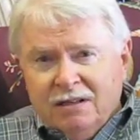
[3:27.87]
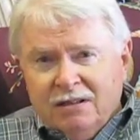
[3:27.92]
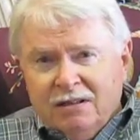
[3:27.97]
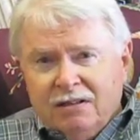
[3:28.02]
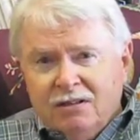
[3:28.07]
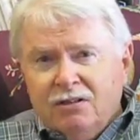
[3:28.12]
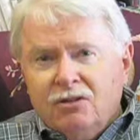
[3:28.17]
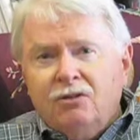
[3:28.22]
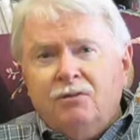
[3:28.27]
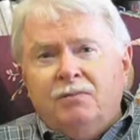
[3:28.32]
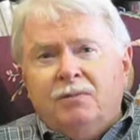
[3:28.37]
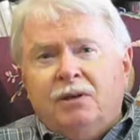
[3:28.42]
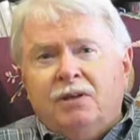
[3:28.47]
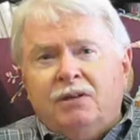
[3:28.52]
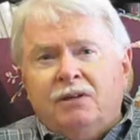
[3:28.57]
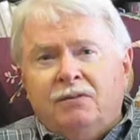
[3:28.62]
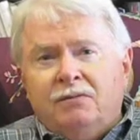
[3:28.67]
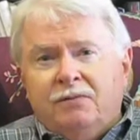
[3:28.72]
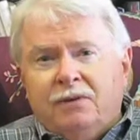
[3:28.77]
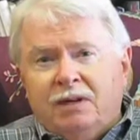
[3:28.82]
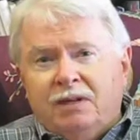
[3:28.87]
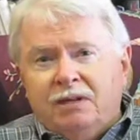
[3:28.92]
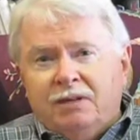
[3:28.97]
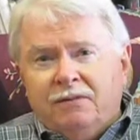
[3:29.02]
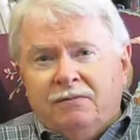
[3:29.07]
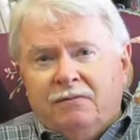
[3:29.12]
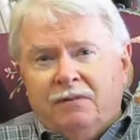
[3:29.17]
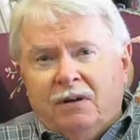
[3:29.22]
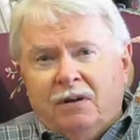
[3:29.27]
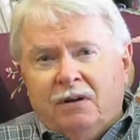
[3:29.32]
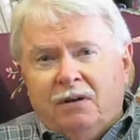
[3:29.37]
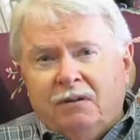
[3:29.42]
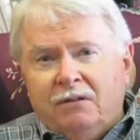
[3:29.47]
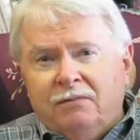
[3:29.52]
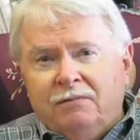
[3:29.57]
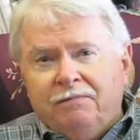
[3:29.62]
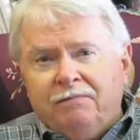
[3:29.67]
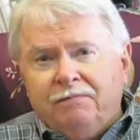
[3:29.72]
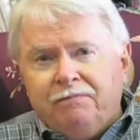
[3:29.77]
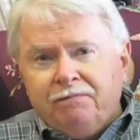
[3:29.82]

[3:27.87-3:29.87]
so much of what's to follow.